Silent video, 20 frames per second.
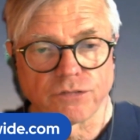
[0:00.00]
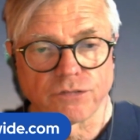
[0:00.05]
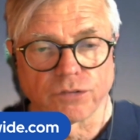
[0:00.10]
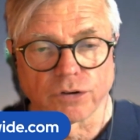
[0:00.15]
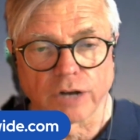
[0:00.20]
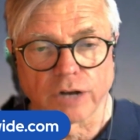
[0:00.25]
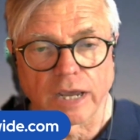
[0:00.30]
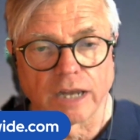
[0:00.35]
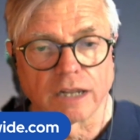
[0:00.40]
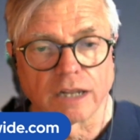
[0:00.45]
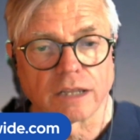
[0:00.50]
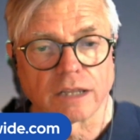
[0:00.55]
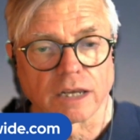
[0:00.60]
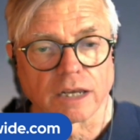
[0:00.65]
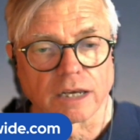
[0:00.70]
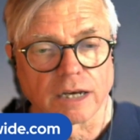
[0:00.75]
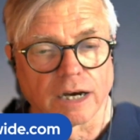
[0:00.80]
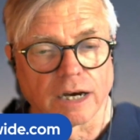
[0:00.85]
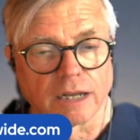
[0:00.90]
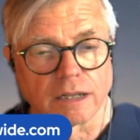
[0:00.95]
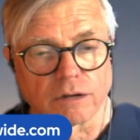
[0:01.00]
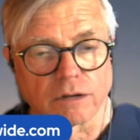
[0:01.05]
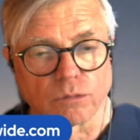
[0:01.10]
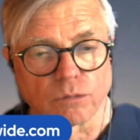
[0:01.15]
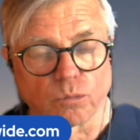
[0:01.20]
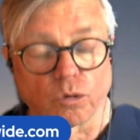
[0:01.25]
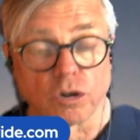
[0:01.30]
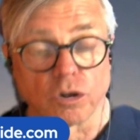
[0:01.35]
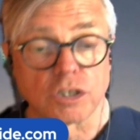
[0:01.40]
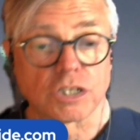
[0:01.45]
for anything, either on
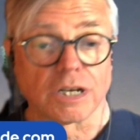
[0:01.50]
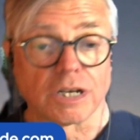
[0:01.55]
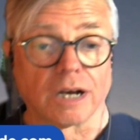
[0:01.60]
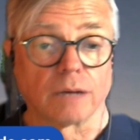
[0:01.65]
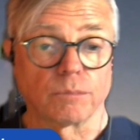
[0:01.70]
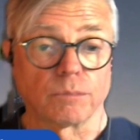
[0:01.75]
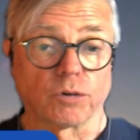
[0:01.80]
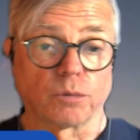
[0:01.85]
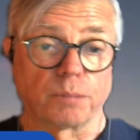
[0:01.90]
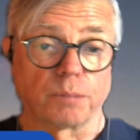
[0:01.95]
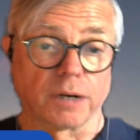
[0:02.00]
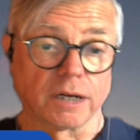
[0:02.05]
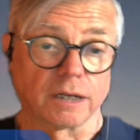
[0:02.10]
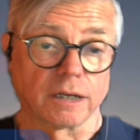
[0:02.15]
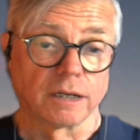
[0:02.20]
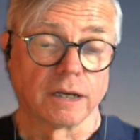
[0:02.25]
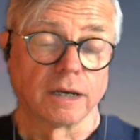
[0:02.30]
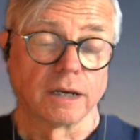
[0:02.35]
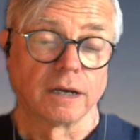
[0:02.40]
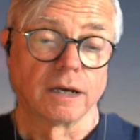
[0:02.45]
WhatsApp or by